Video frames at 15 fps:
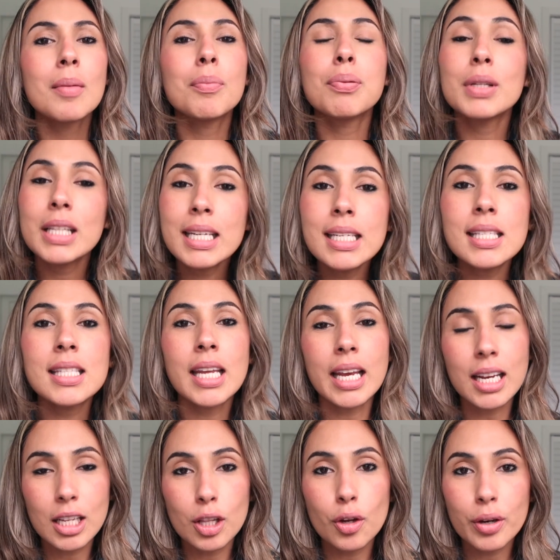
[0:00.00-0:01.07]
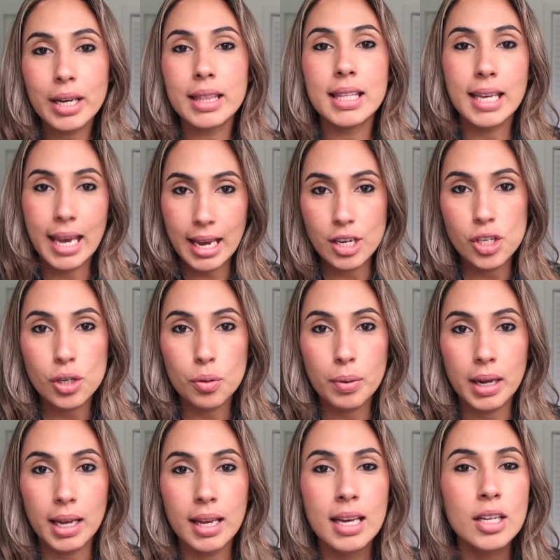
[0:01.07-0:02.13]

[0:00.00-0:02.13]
please take a look at the HOA